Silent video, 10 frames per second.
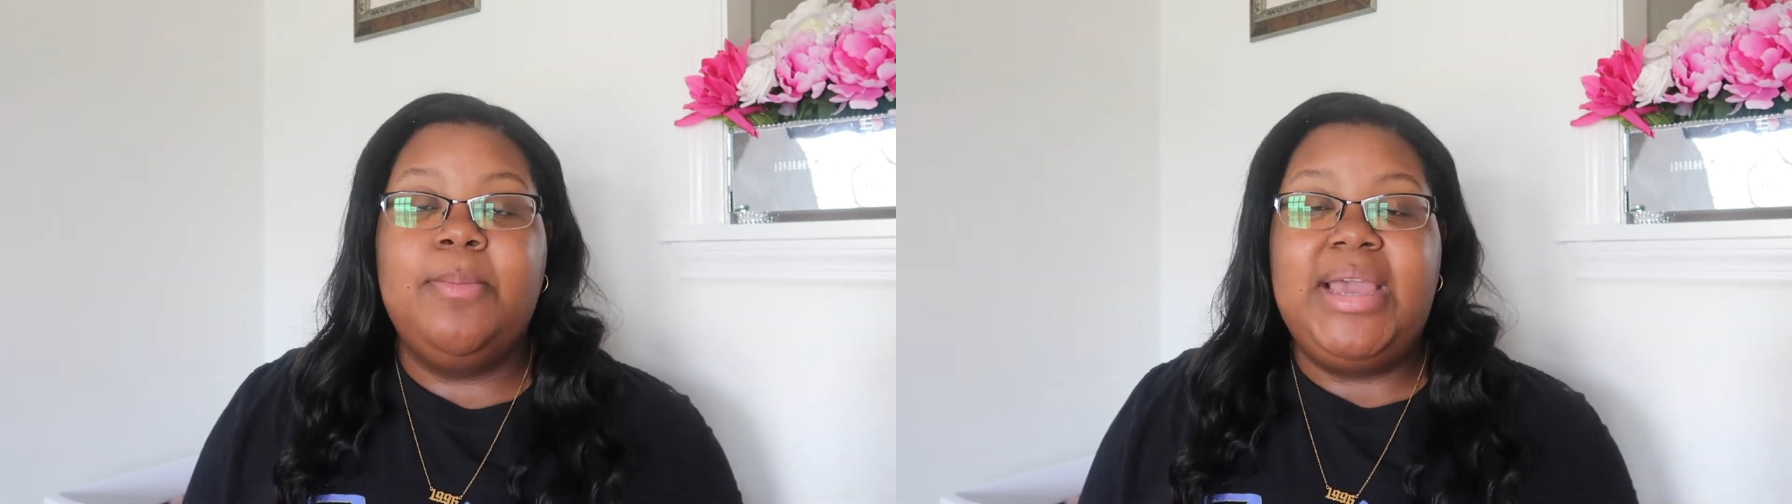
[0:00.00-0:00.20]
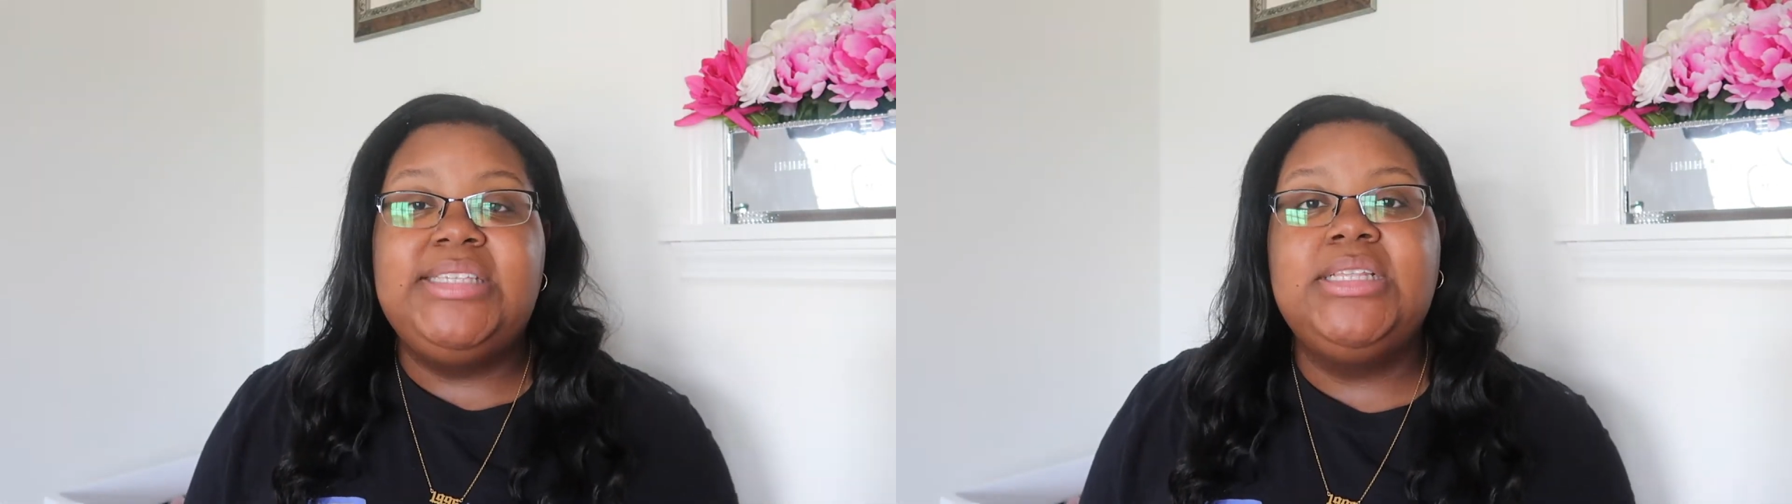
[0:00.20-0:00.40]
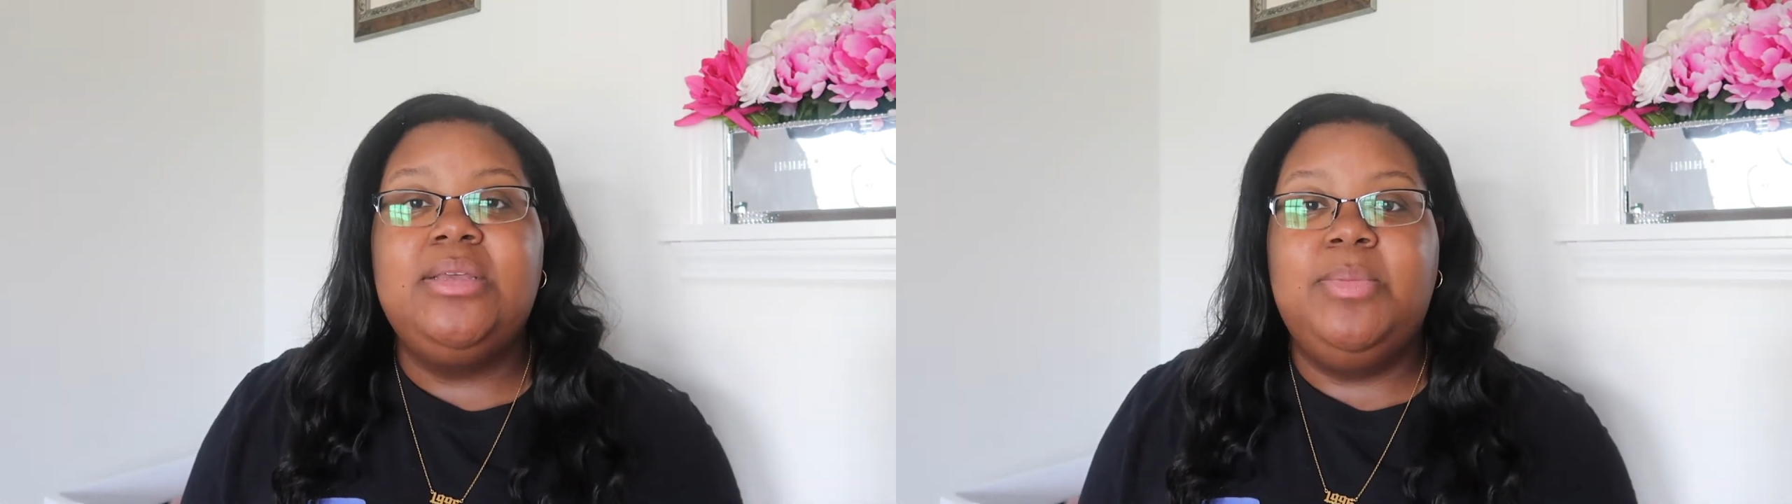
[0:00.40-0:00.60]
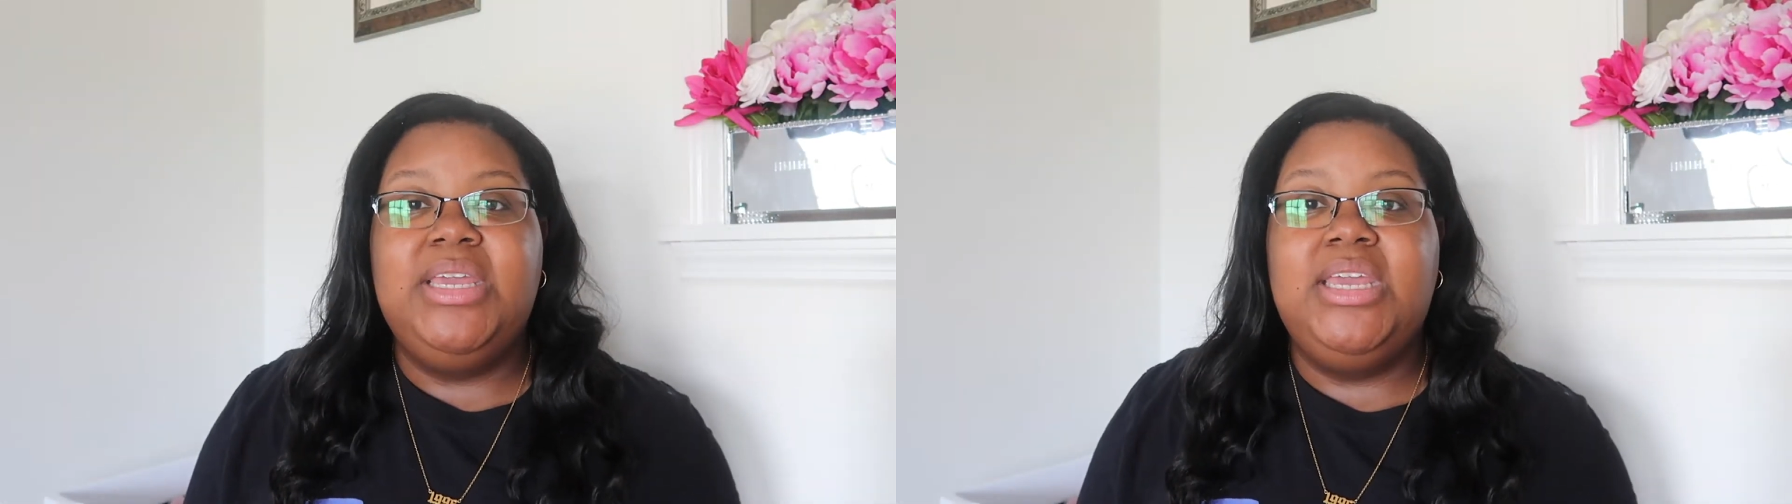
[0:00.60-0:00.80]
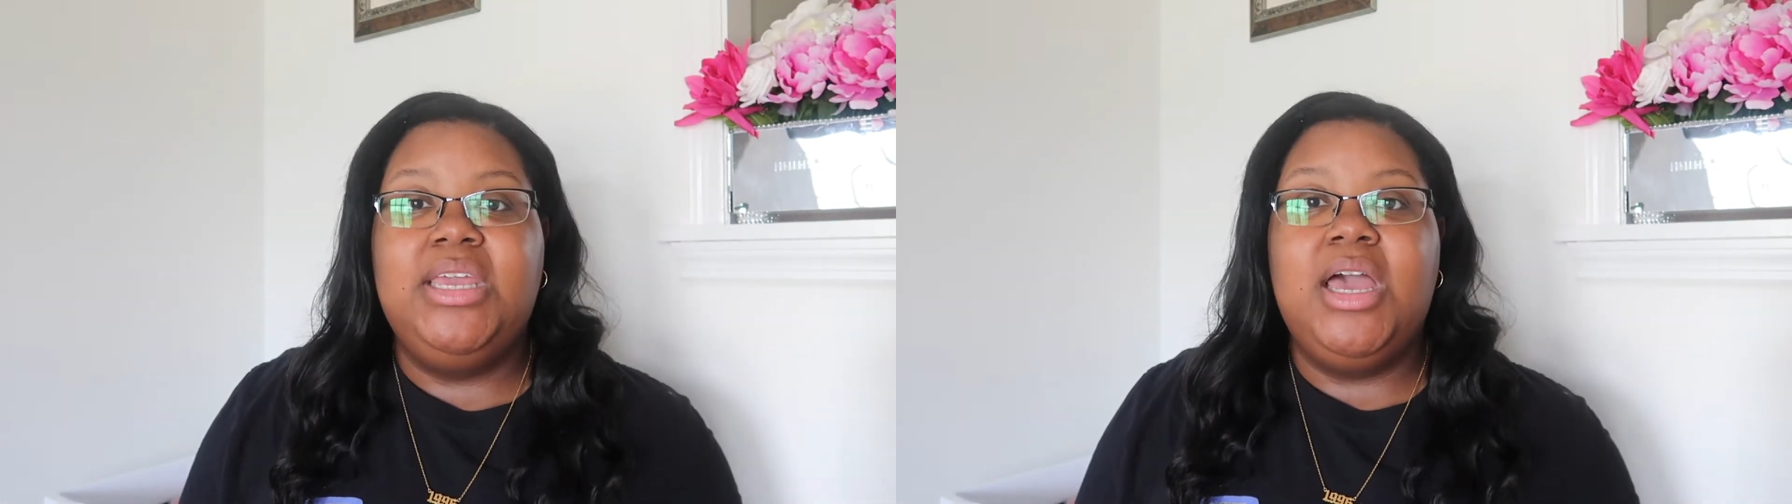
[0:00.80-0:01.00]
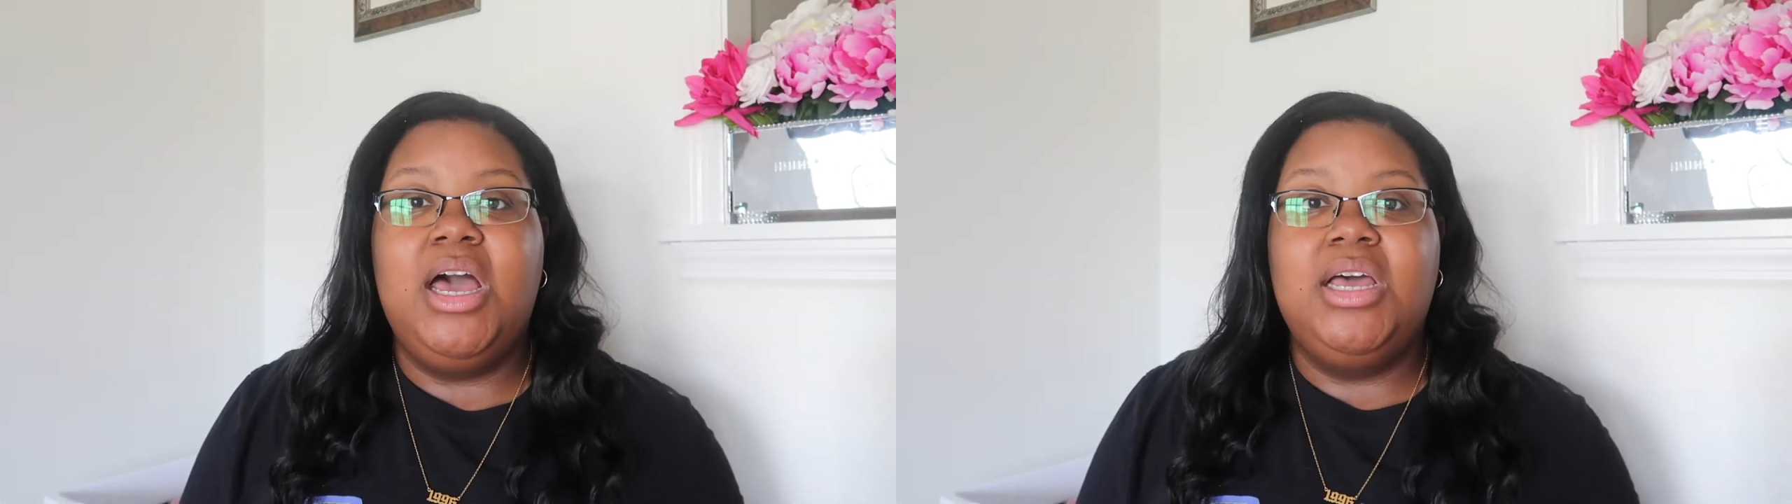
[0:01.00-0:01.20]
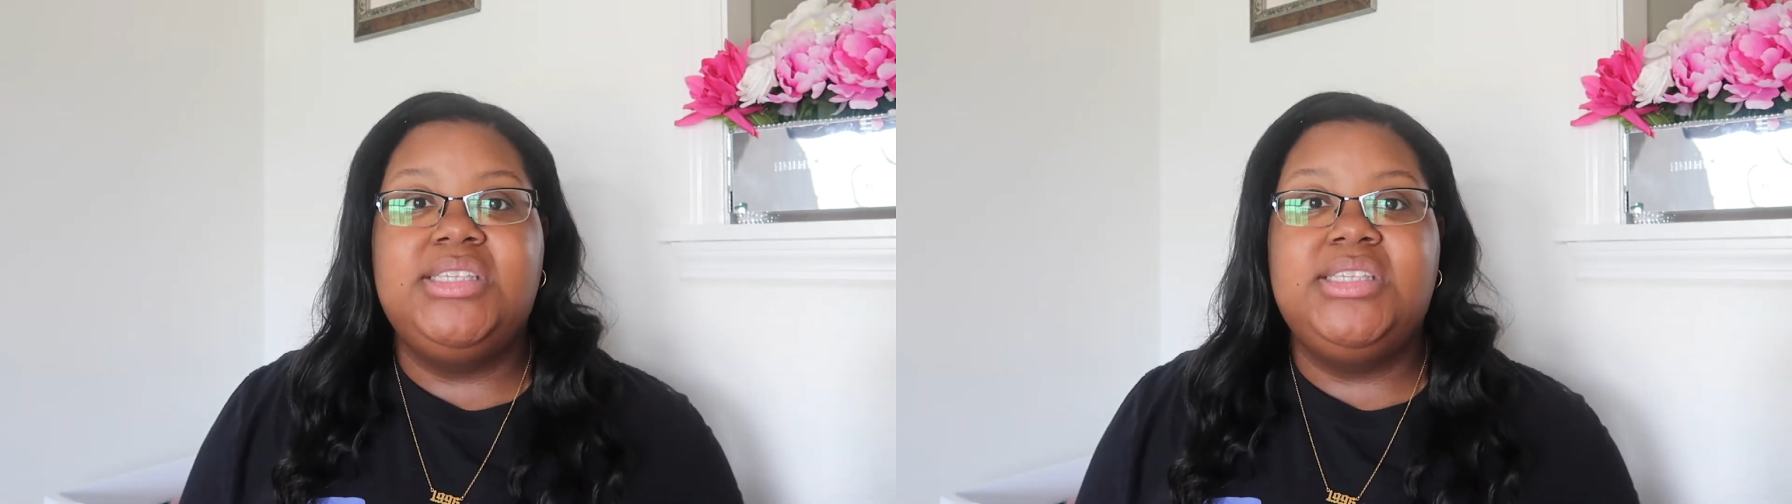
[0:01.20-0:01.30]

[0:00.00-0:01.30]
basically being a